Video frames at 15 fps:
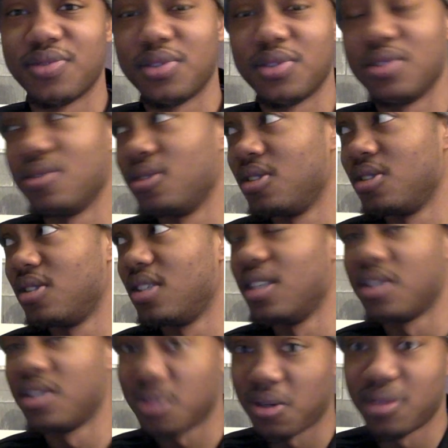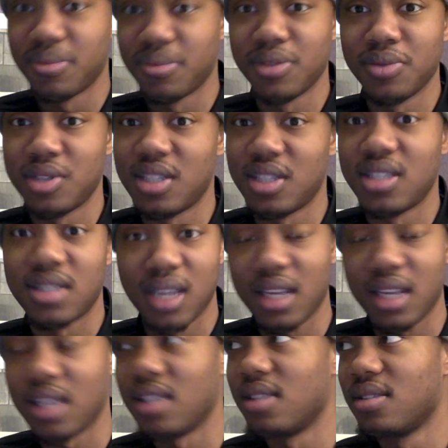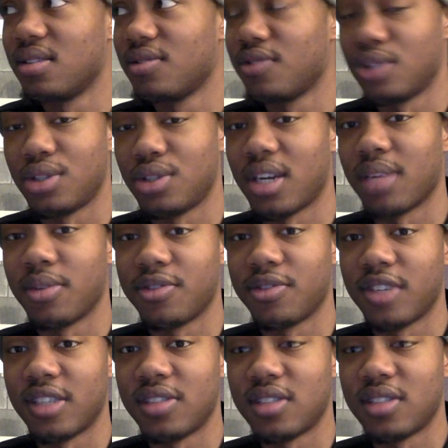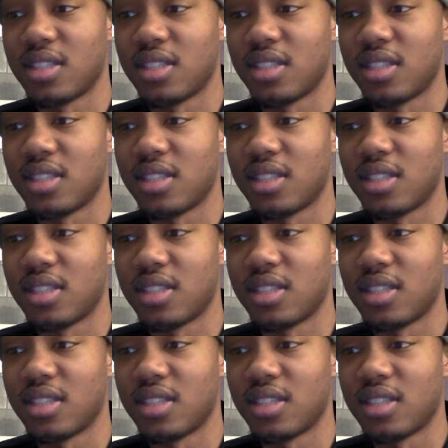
for this tournament was insane for Dragon Ball Fighters.